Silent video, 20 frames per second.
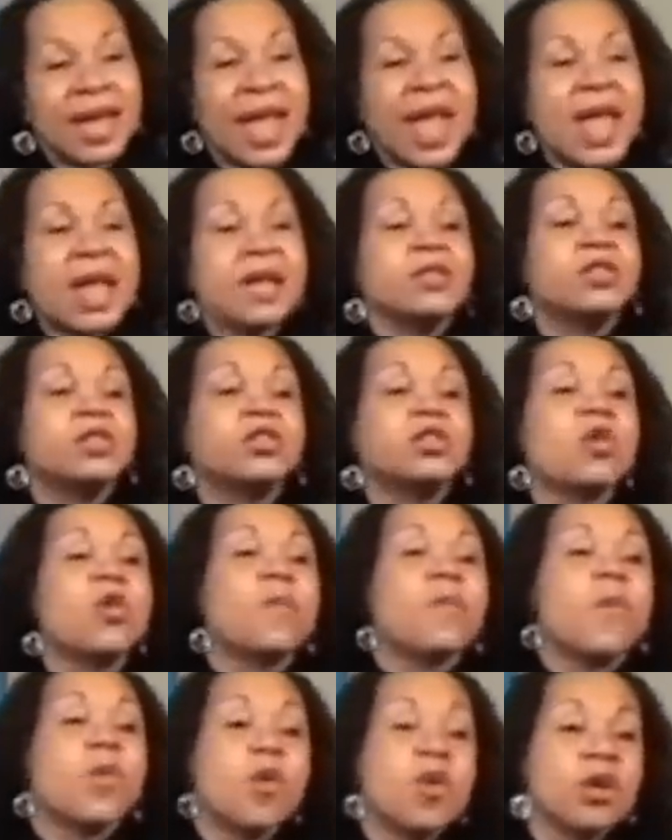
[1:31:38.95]
ate so
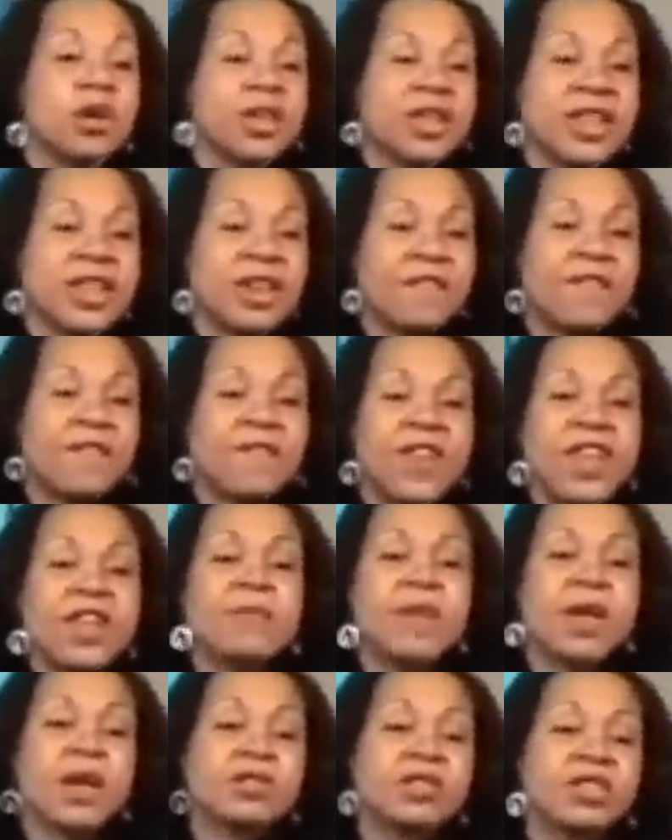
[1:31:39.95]
poorly, that
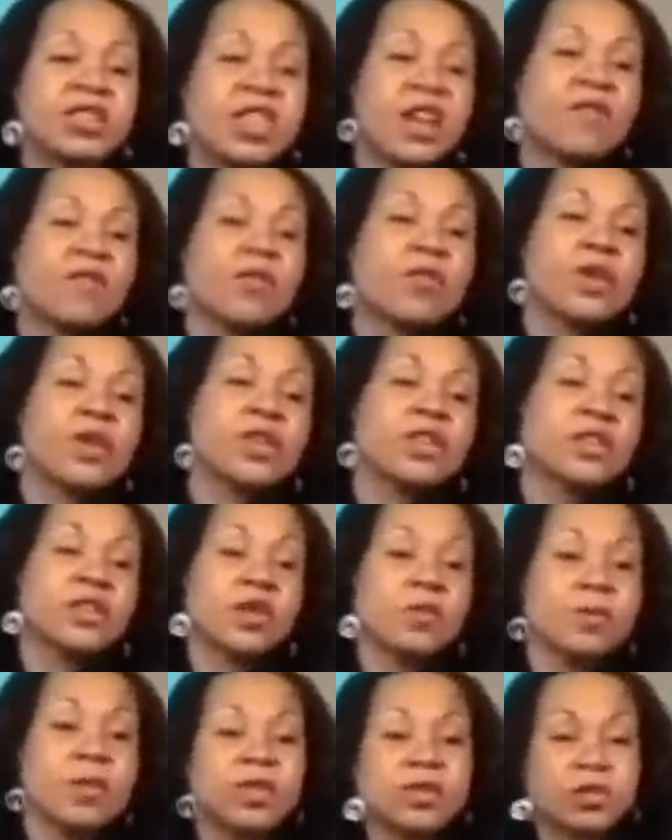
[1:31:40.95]
females never reached their
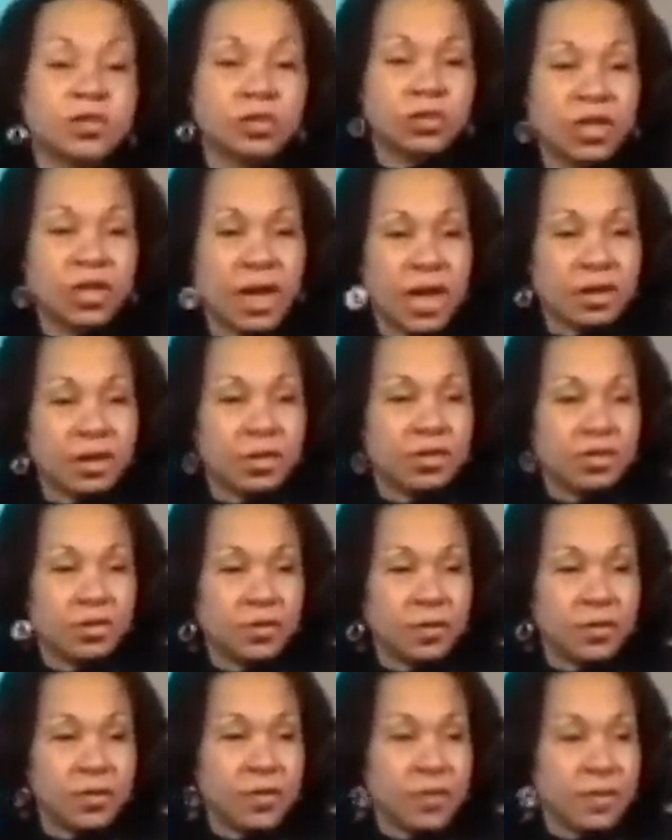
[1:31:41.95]
menstrual cycles.
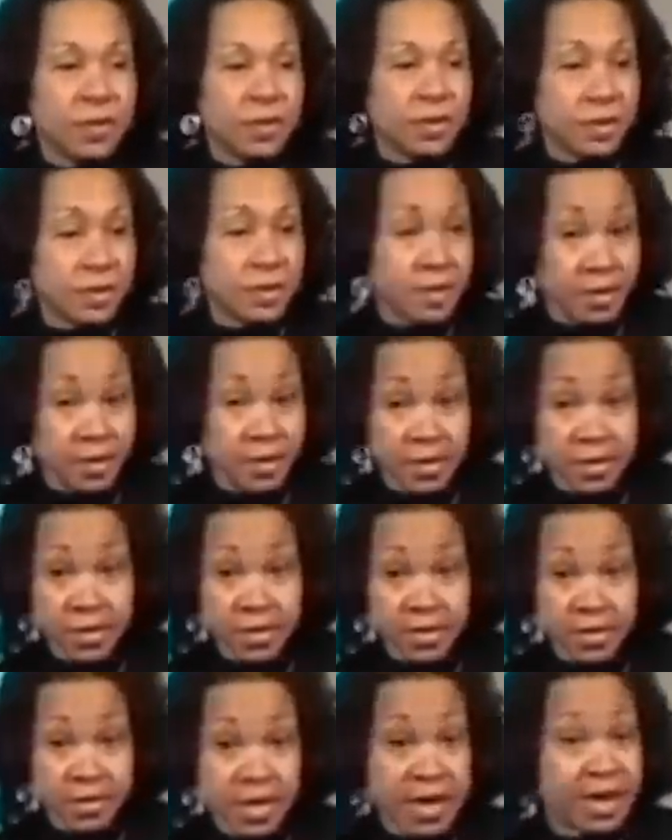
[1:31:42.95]

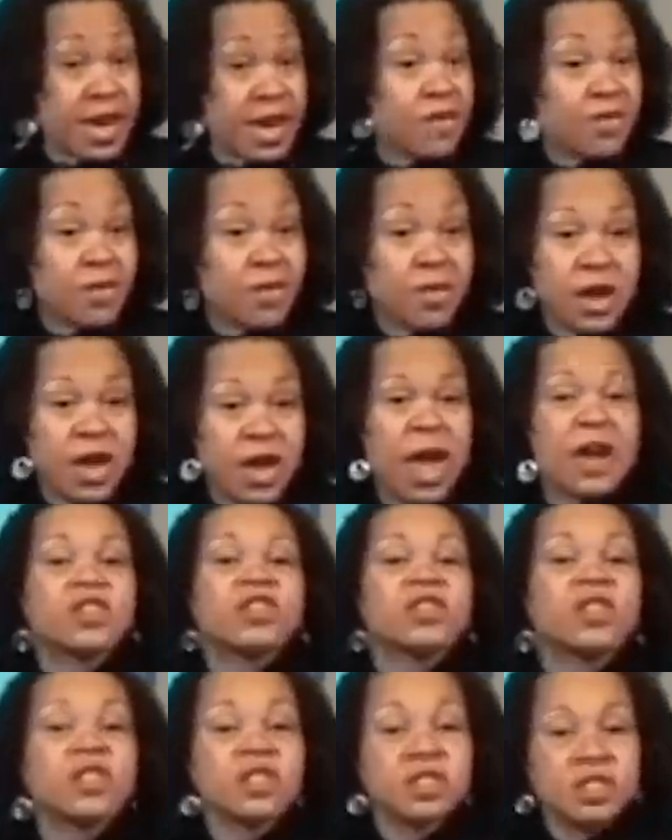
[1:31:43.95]
They never
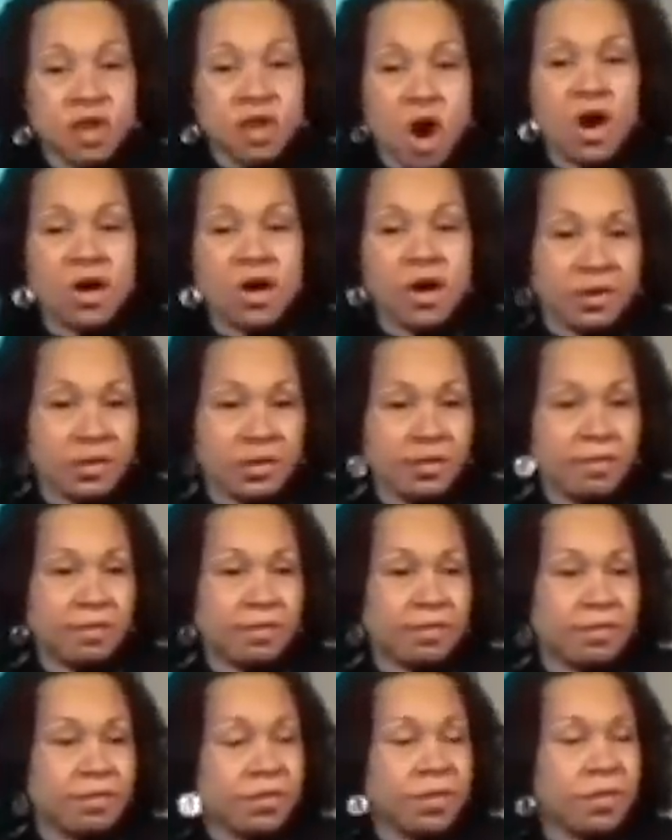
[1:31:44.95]
actually started
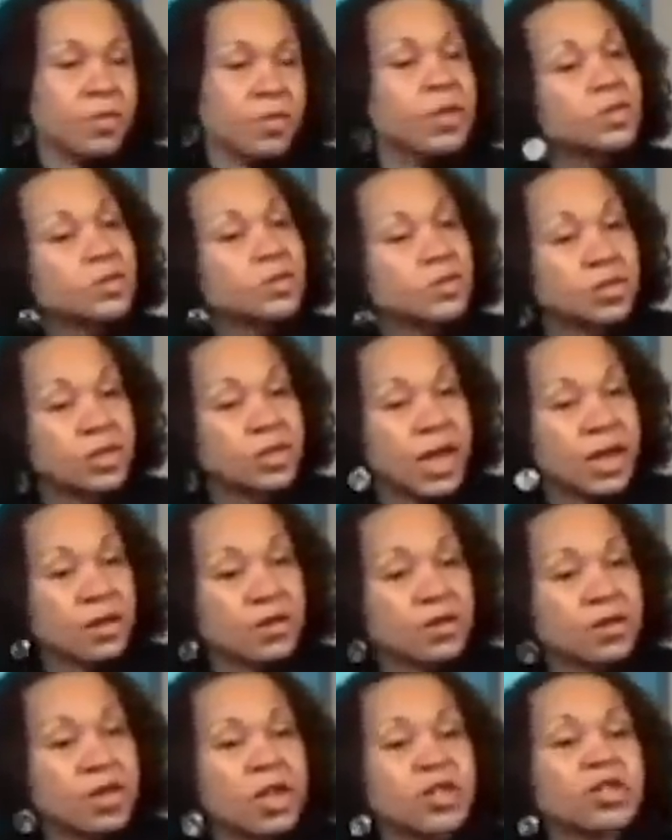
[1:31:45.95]
their menstrual
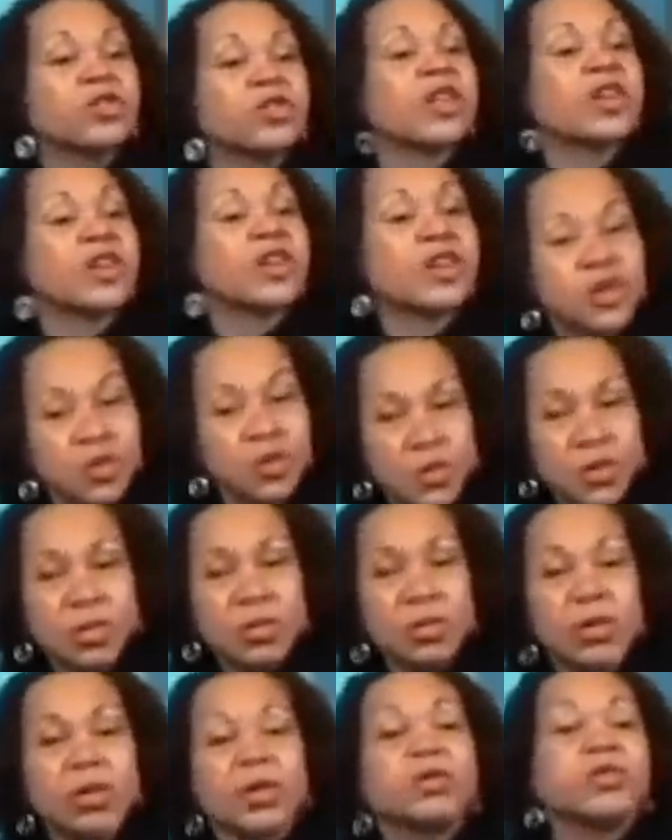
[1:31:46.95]
cycles, so they couldn't
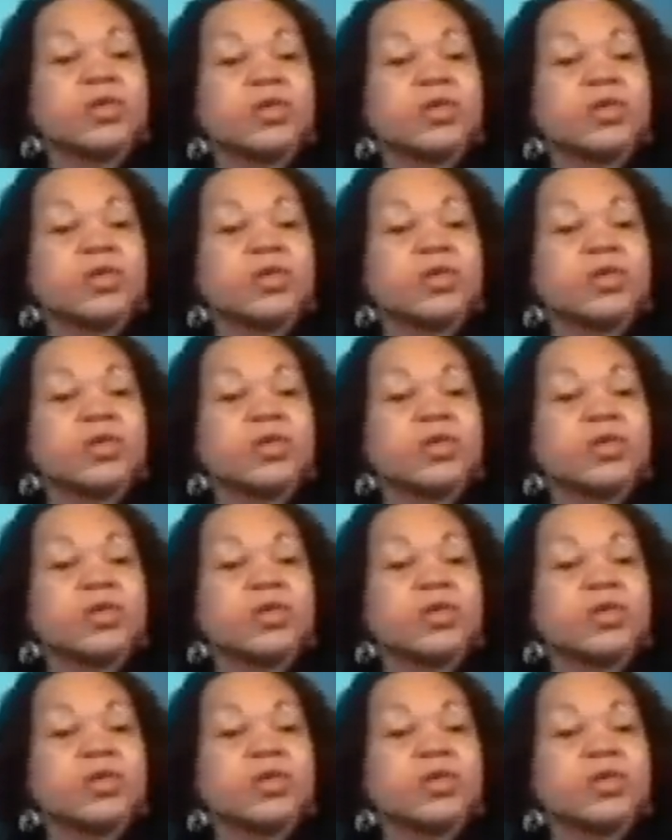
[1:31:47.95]
reproduce,